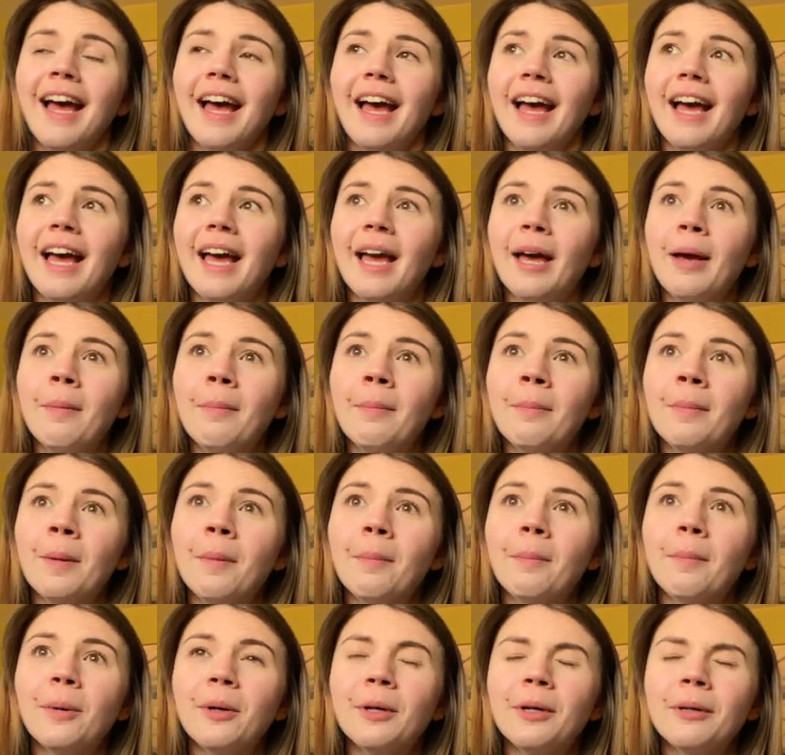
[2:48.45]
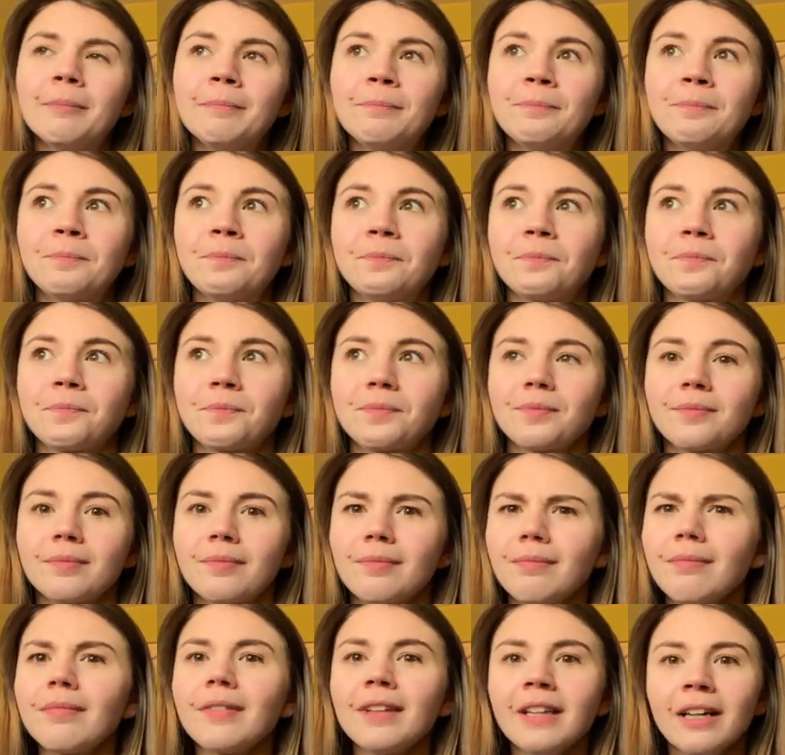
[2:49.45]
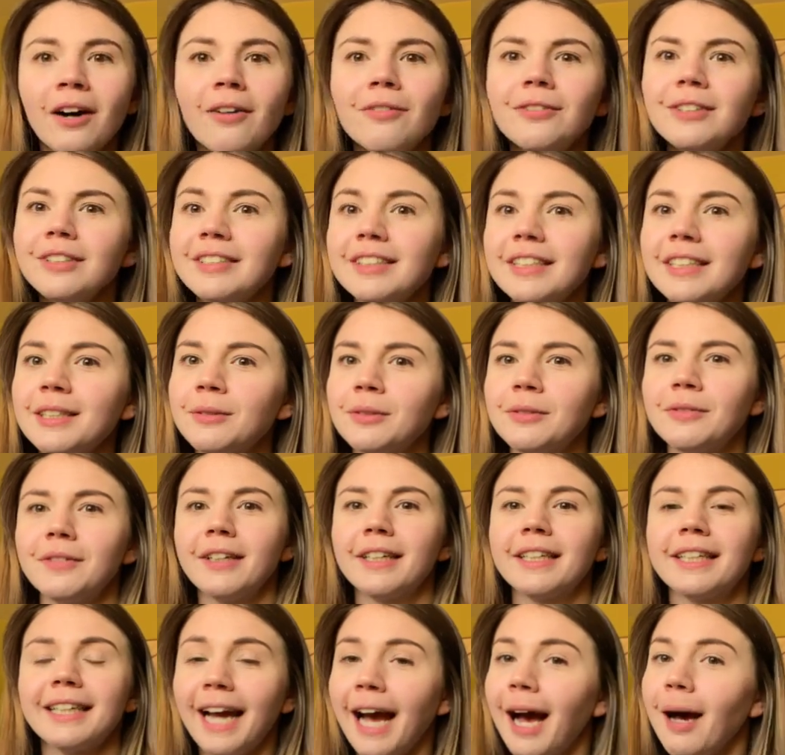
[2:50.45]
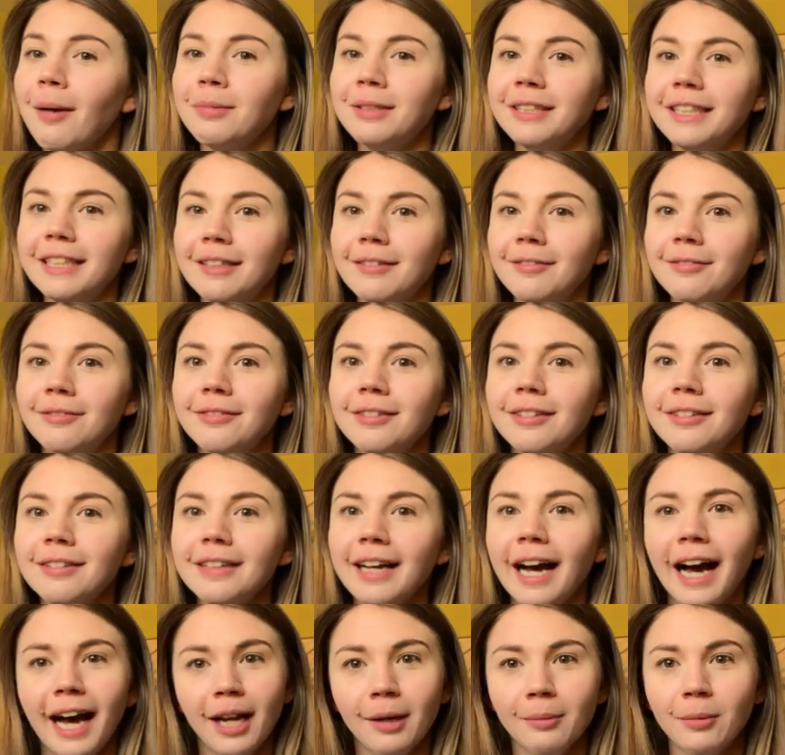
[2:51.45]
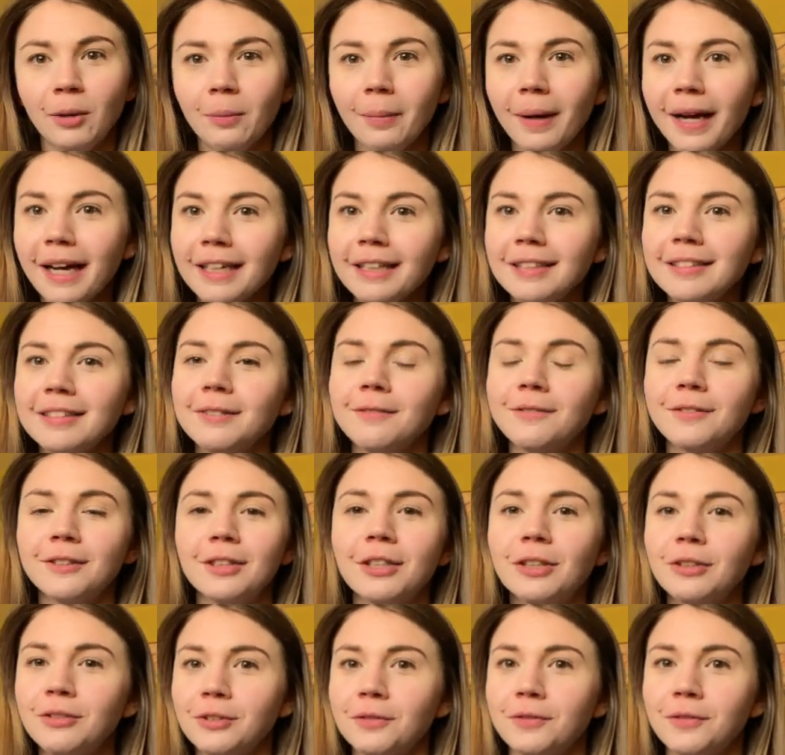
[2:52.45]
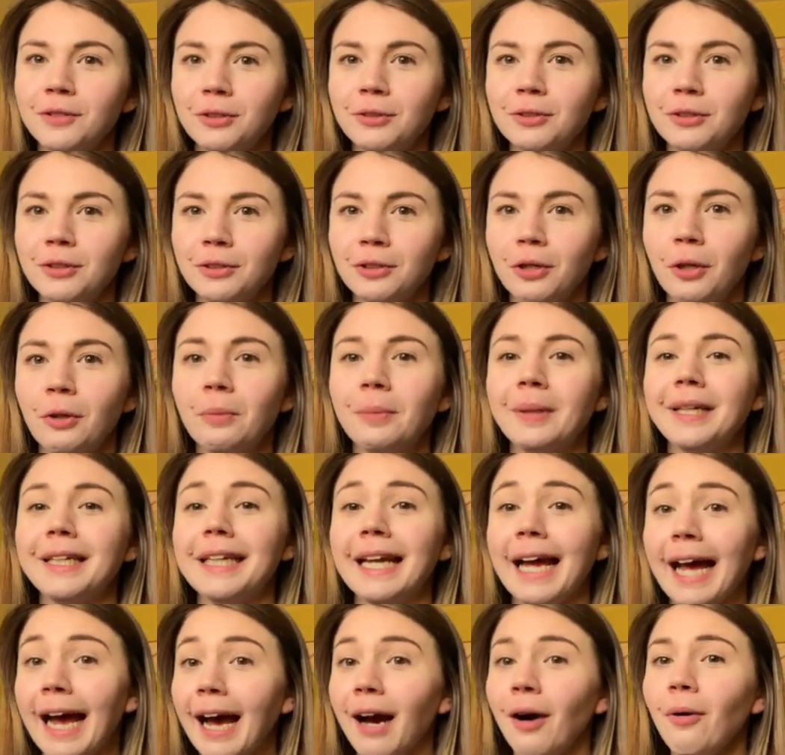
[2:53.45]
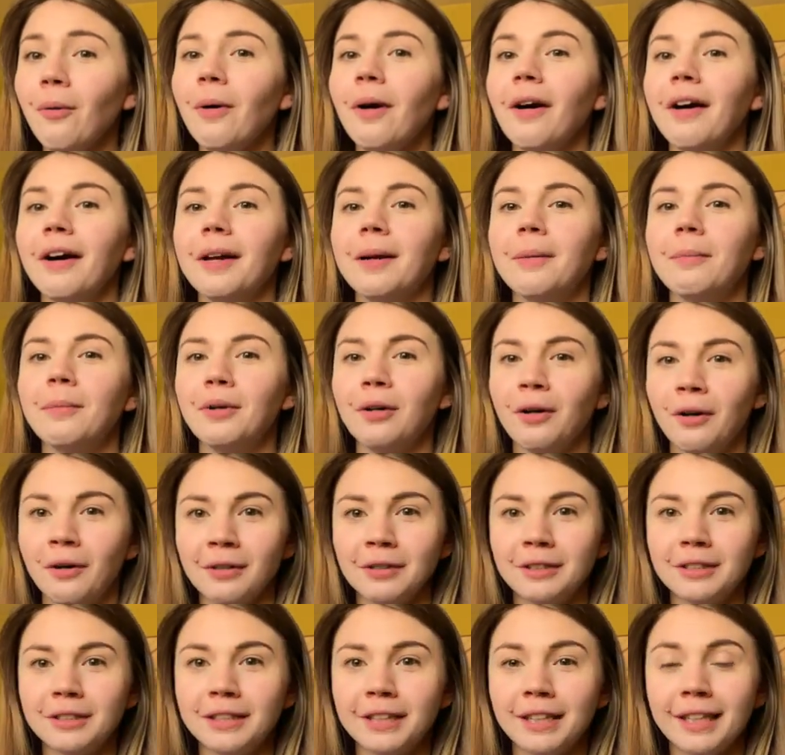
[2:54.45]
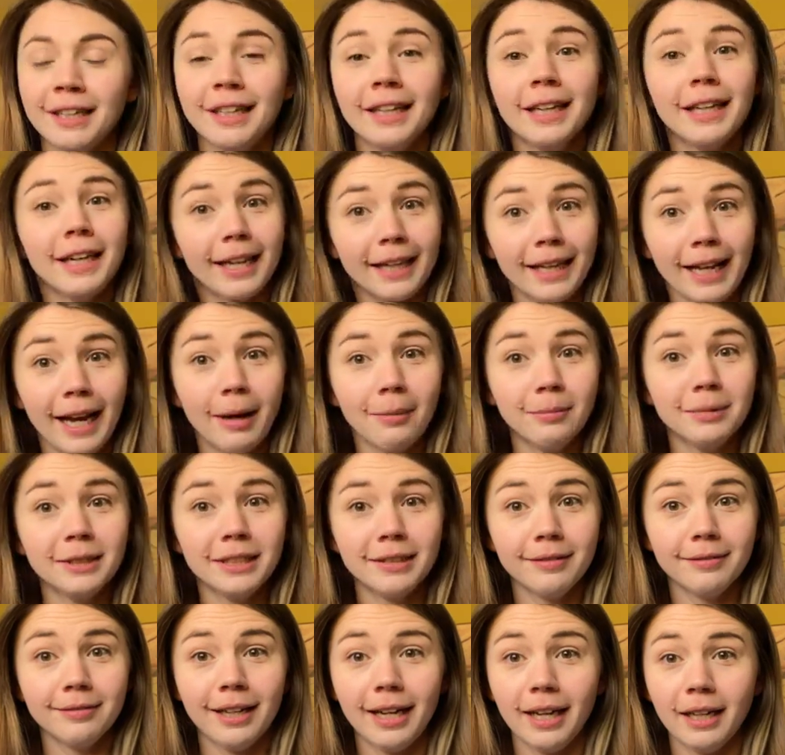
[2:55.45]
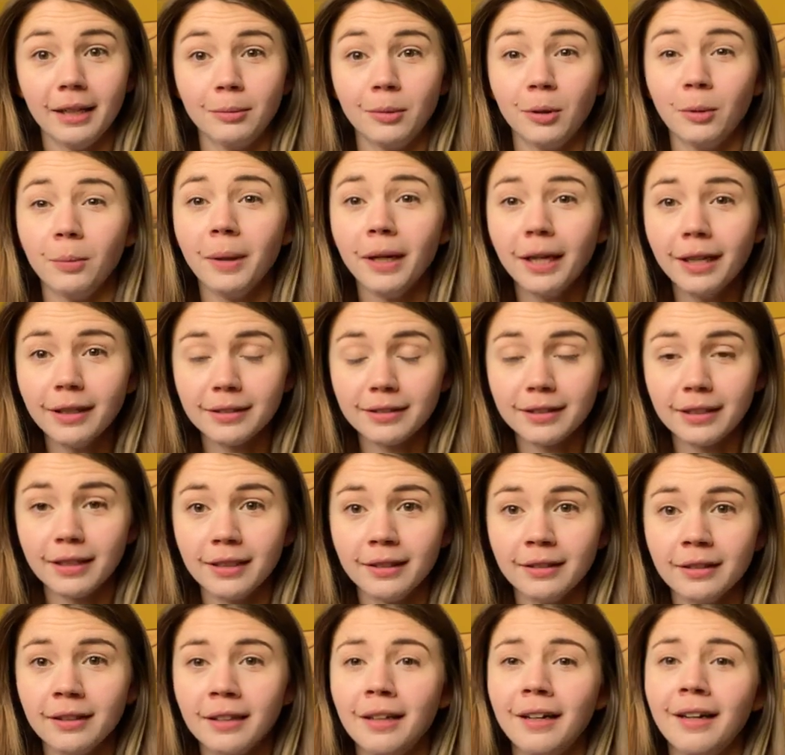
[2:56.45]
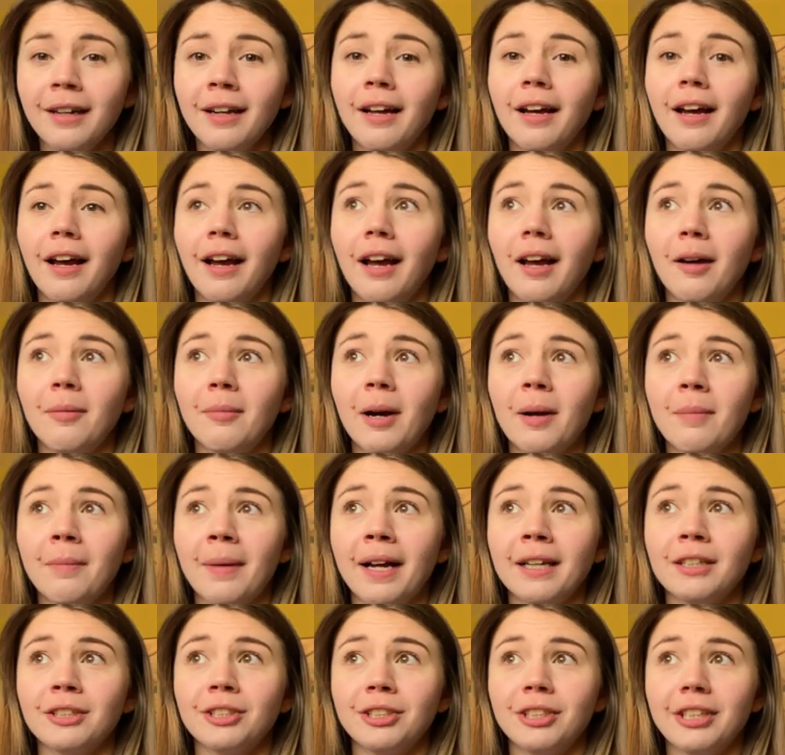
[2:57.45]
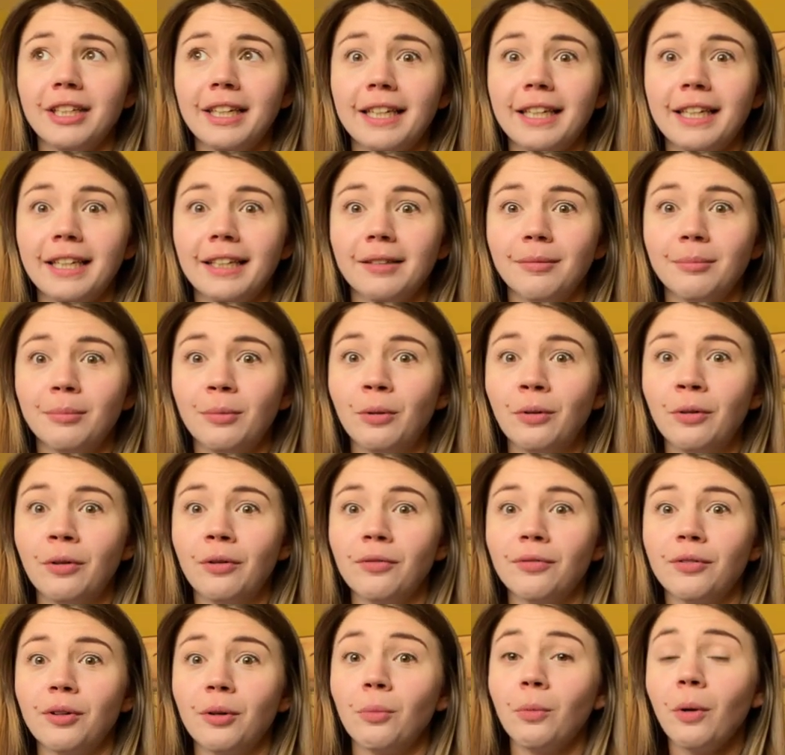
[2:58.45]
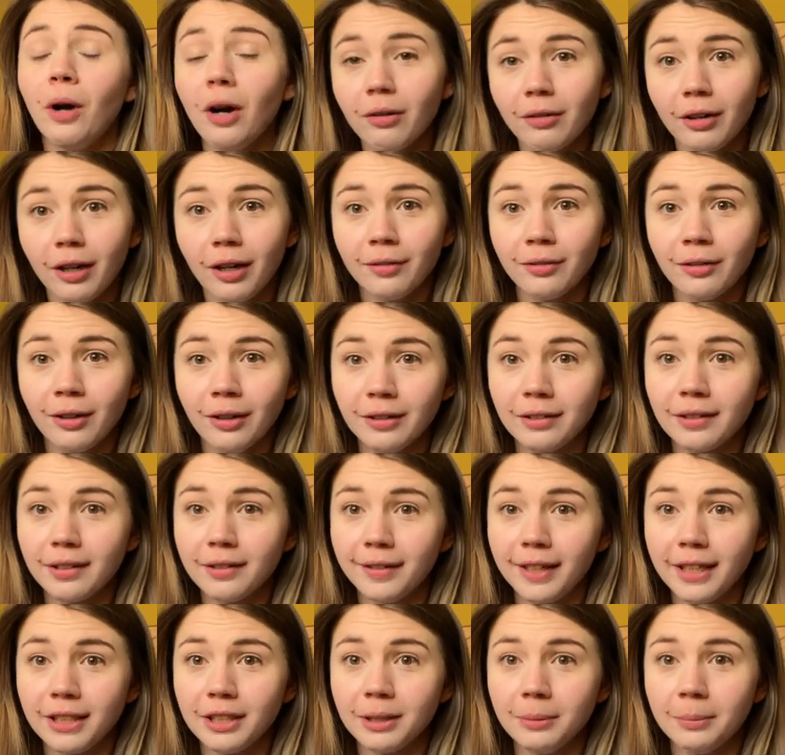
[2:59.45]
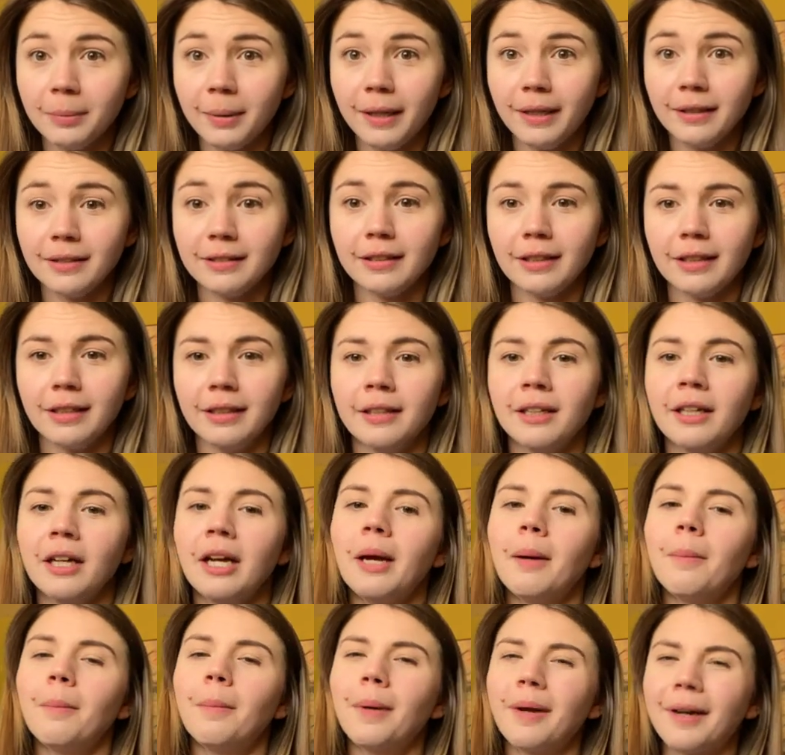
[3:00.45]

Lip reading: But obviously it was a very captive animal base, and for those of you that know me now, I am not a captive animal person. I'm actually more of a wildlife conservation person, but